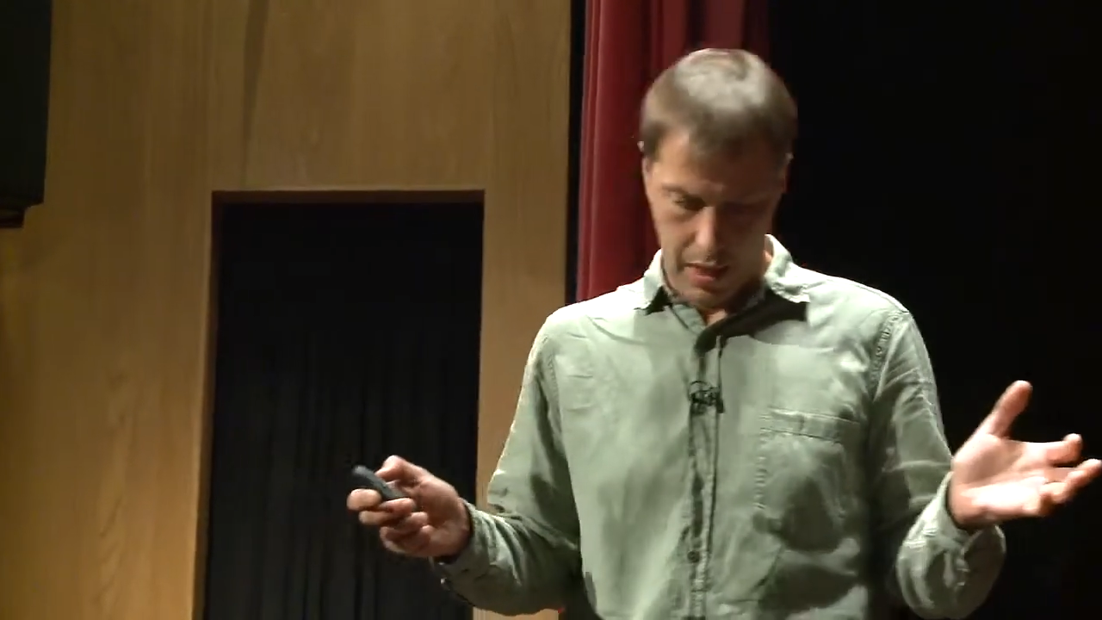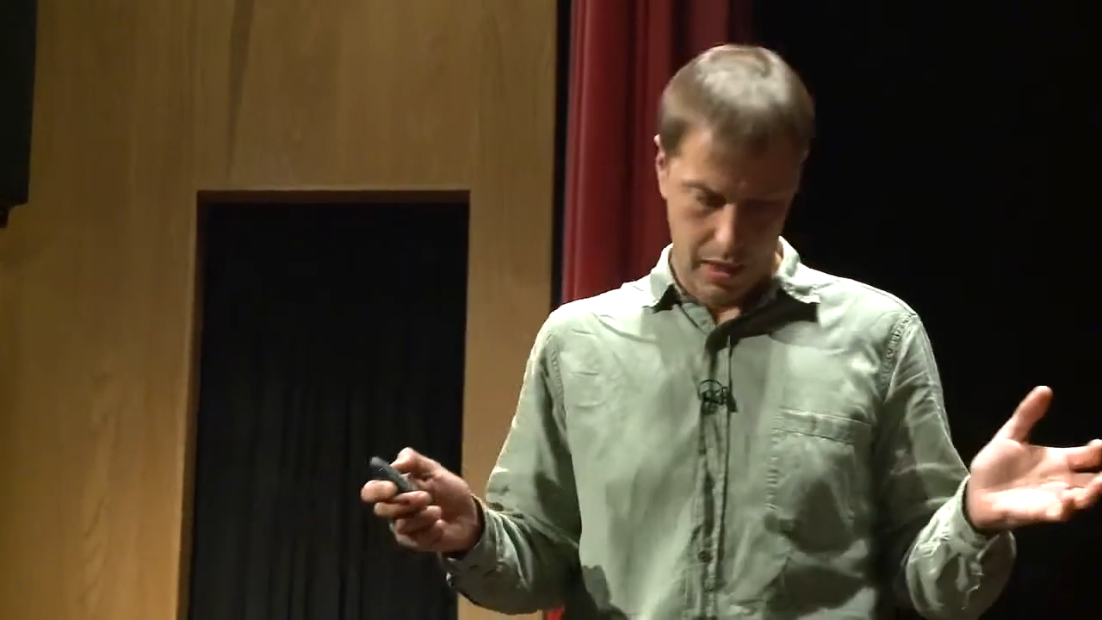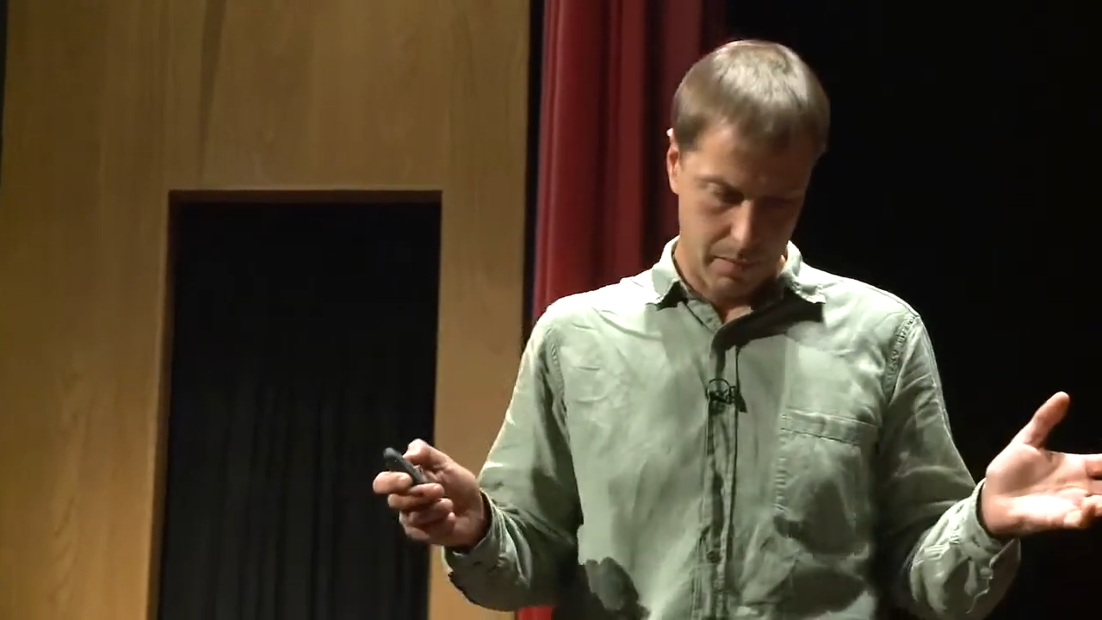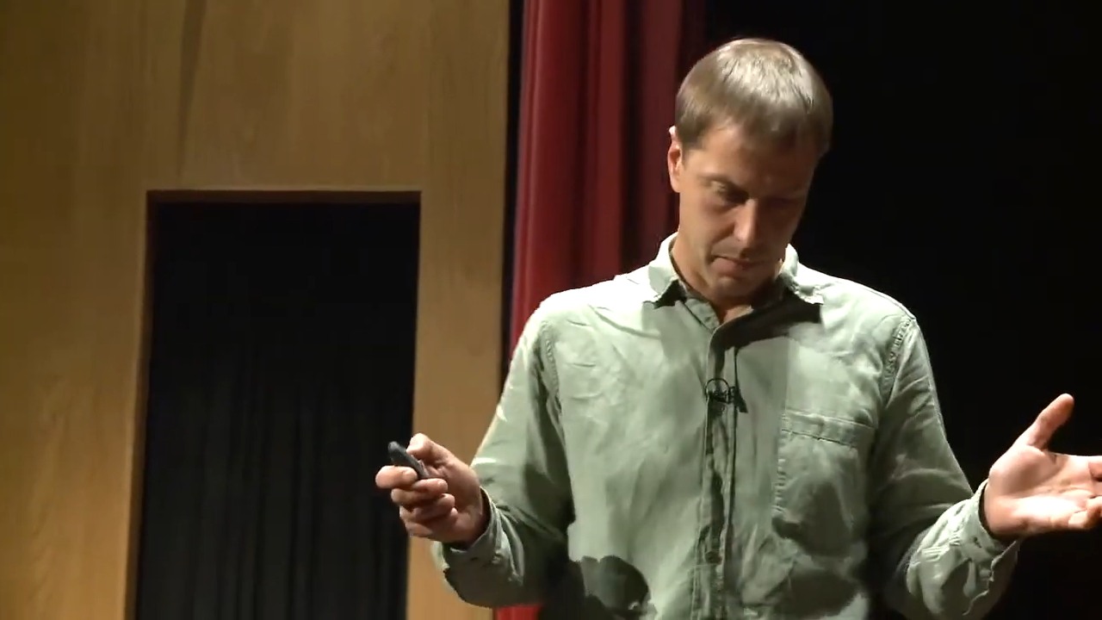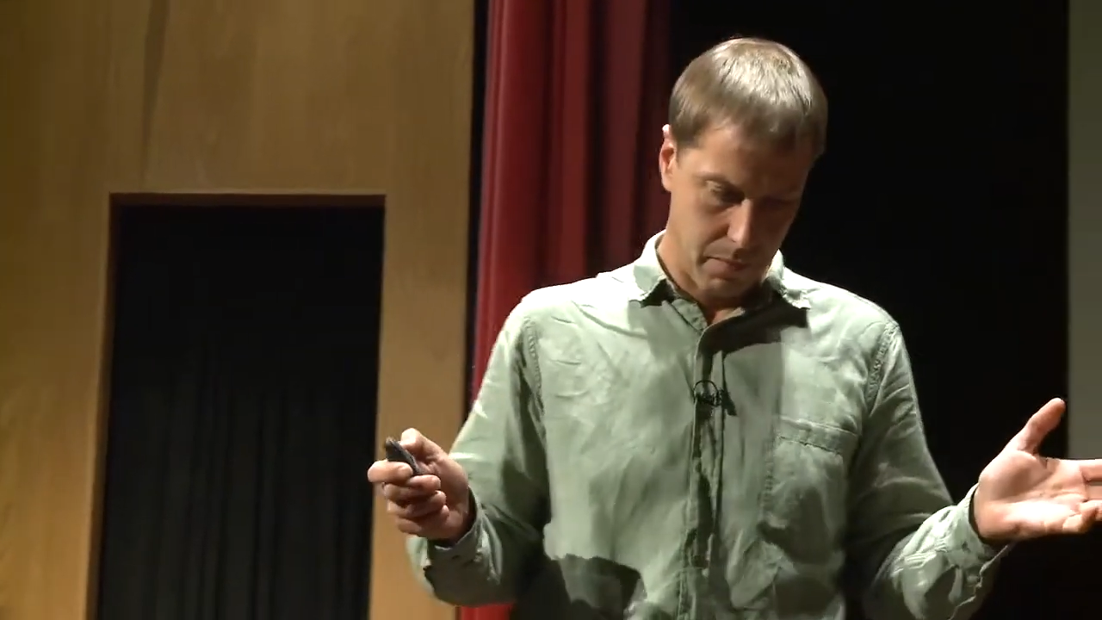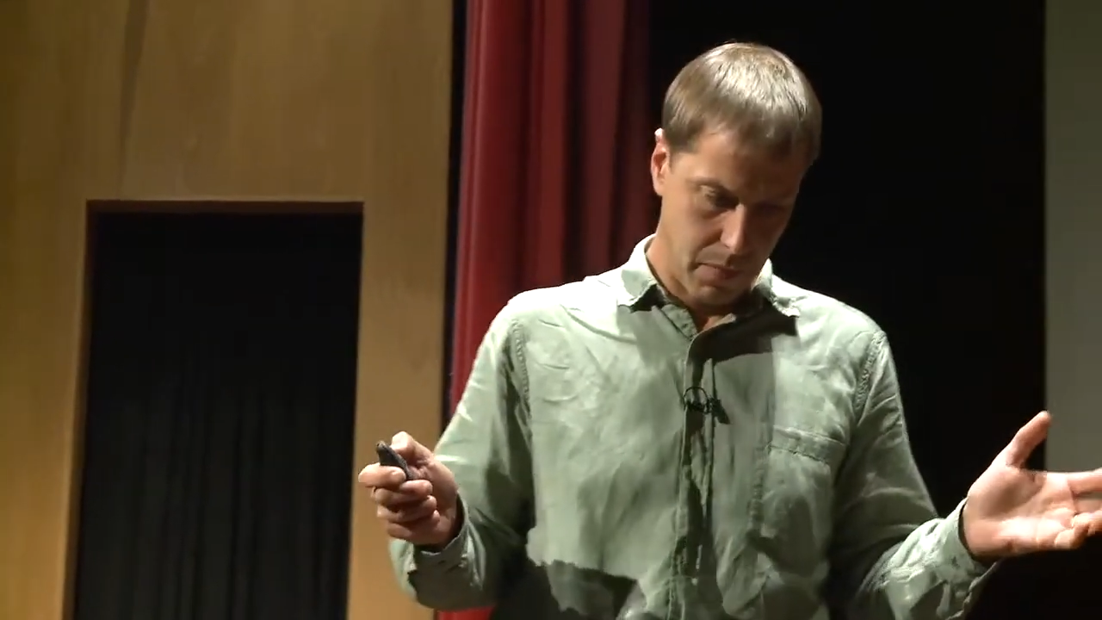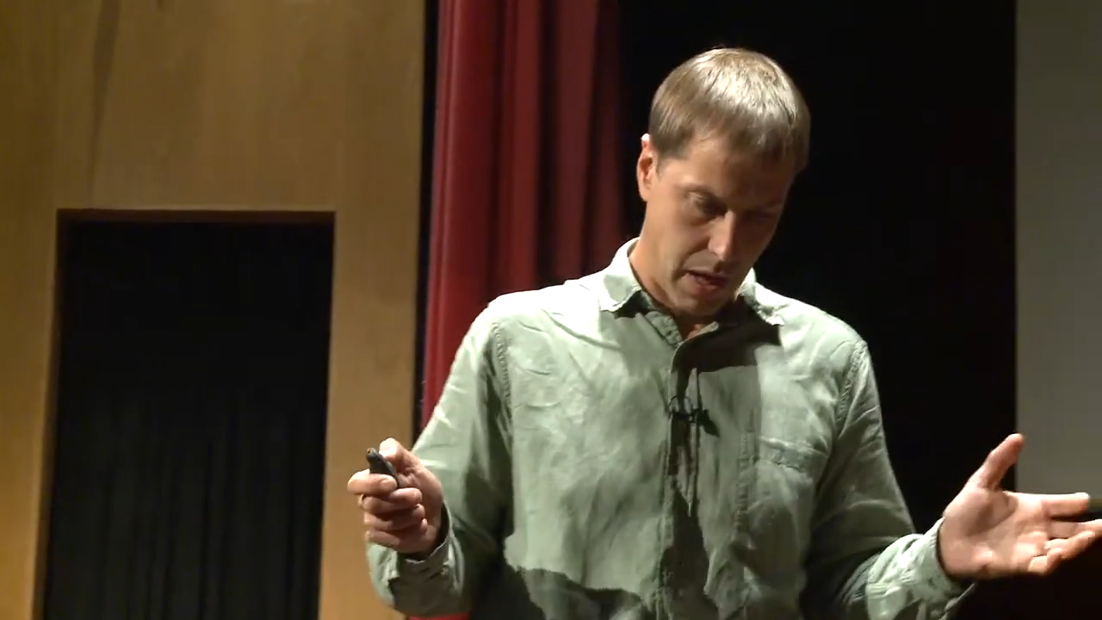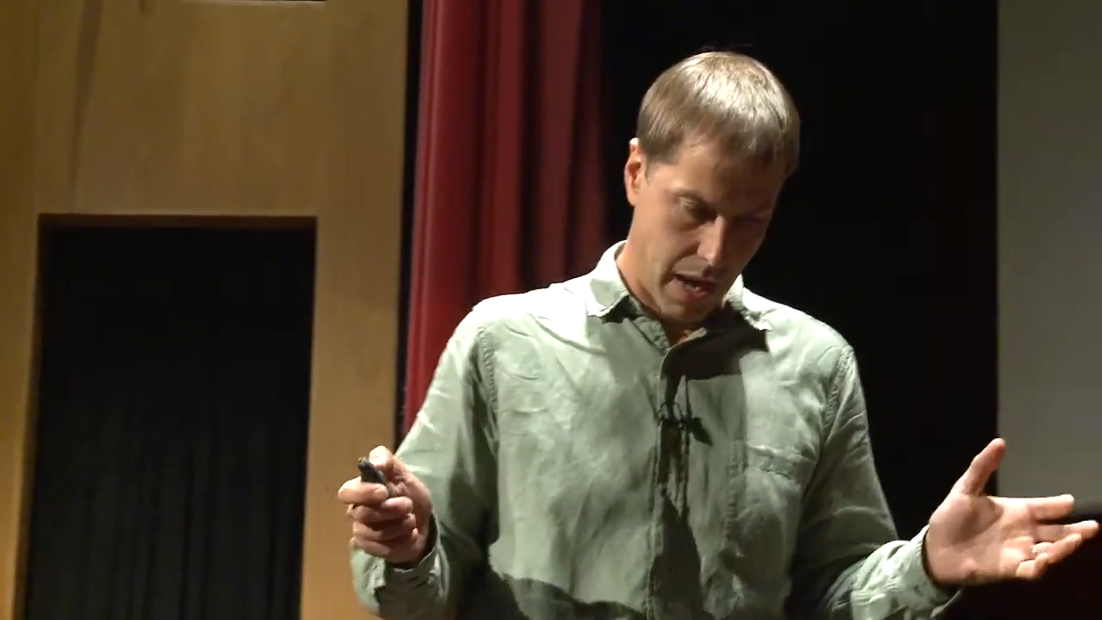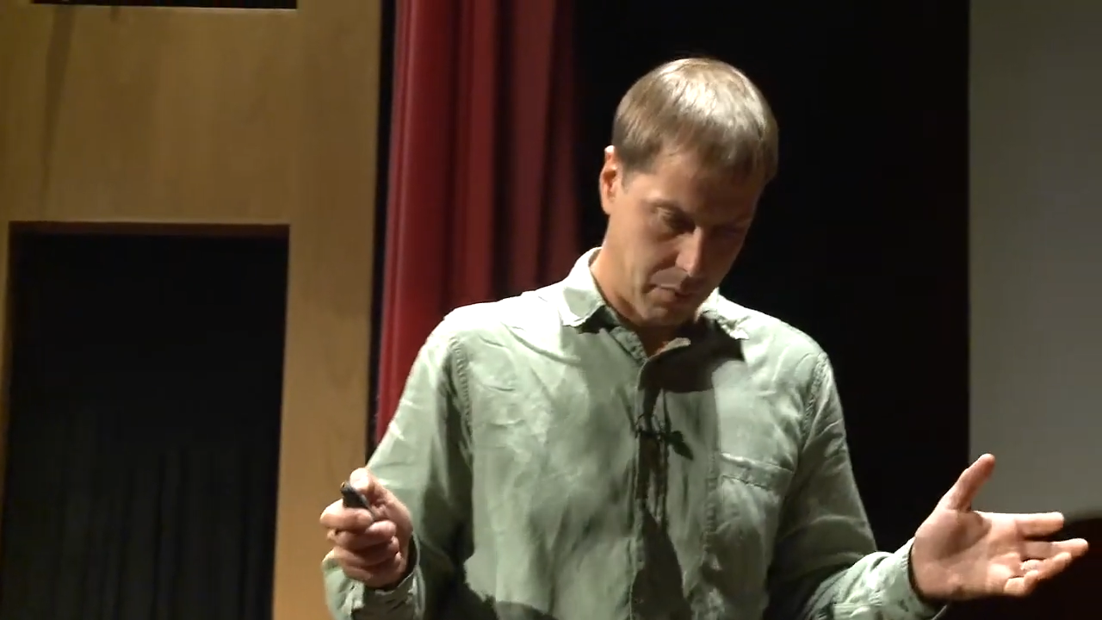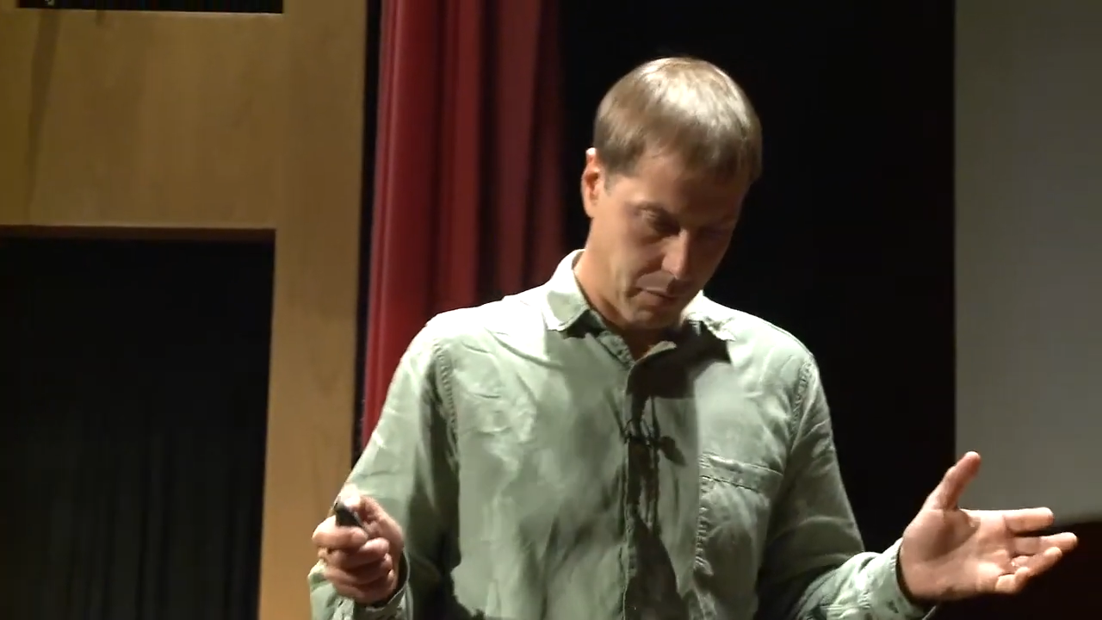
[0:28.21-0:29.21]

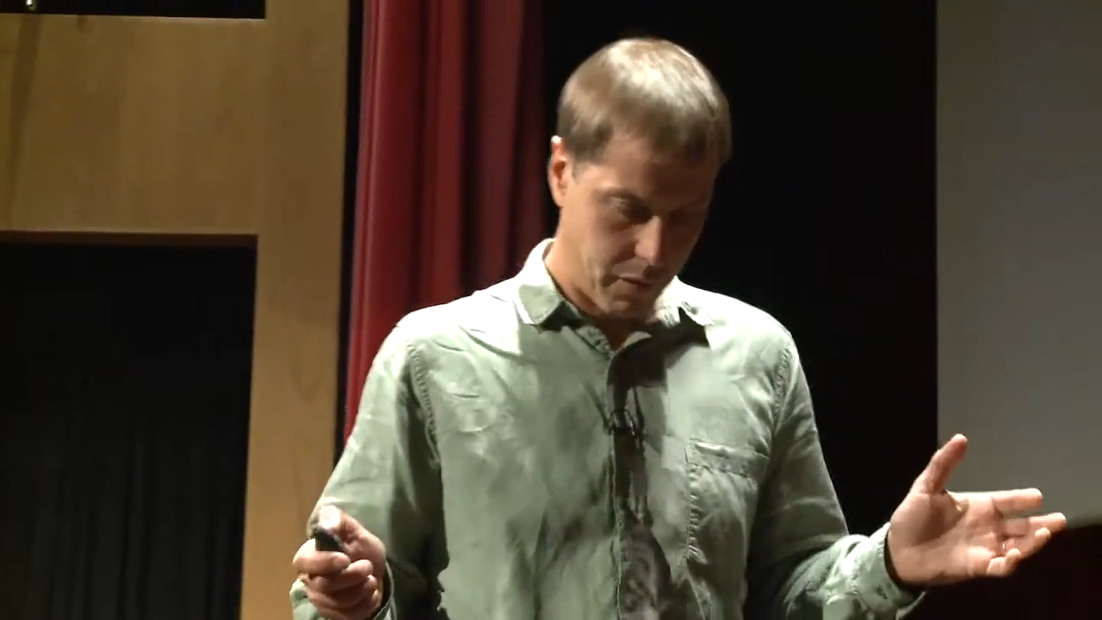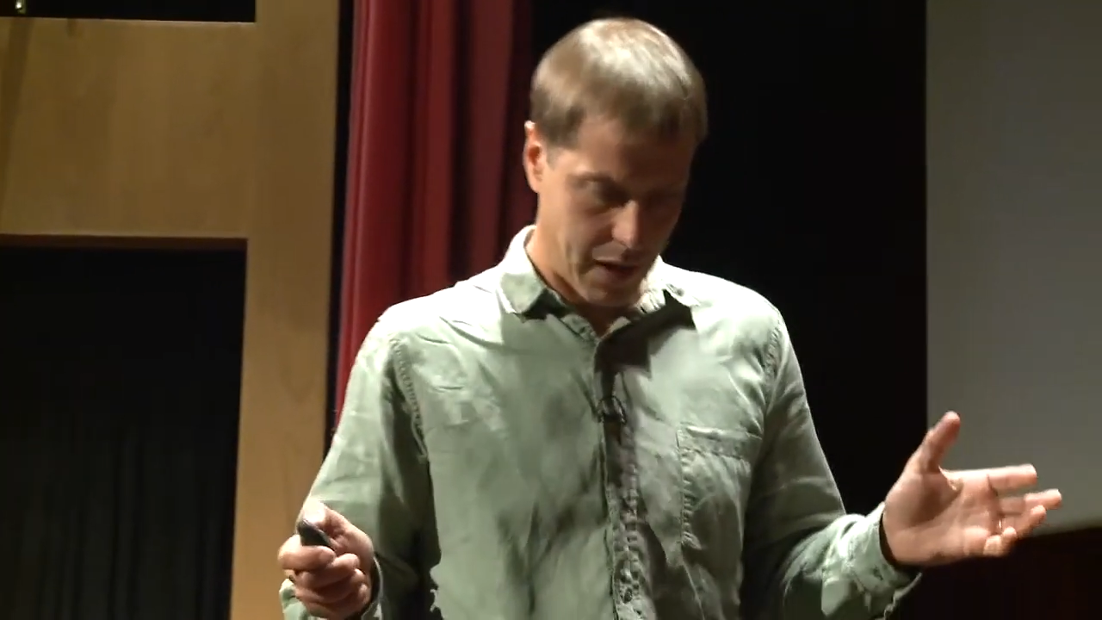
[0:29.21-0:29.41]
And we